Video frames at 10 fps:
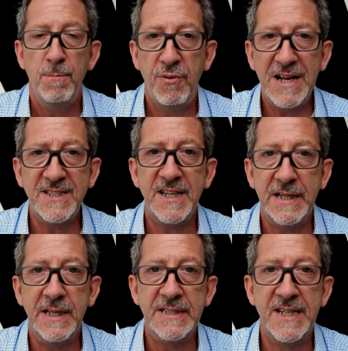Press it
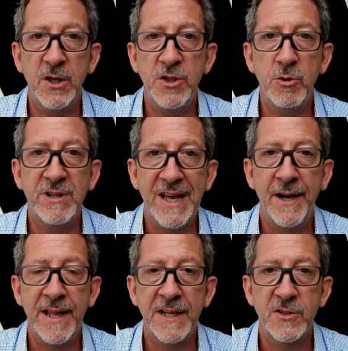until you get
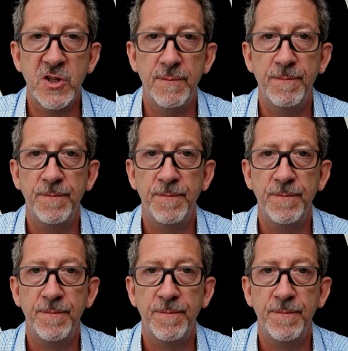an answer.